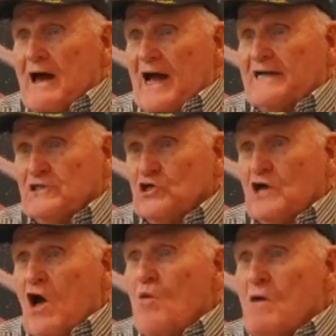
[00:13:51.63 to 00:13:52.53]
I could
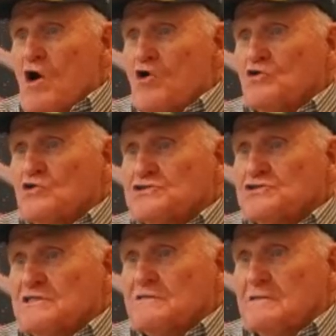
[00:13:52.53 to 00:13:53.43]
look all my
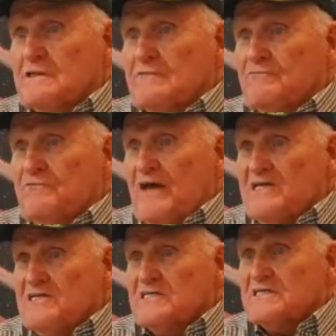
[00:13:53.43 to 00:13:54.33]
uncles in the
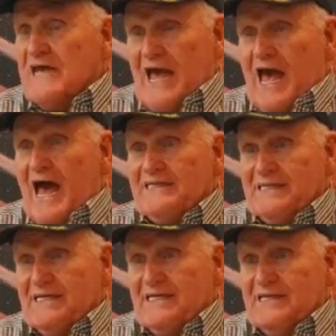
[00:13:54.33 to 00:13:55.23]
face and say, hey, I
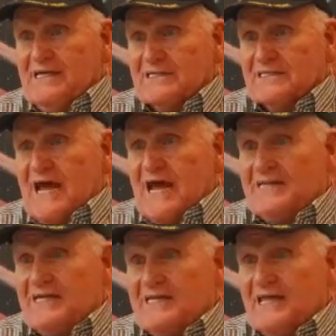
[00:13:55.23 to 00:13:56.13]
did this and I
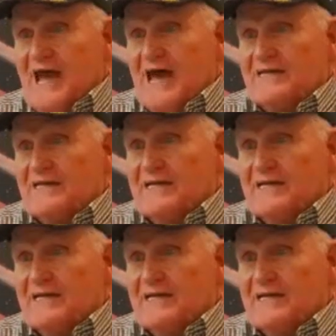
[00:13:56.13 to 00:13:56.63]
did that.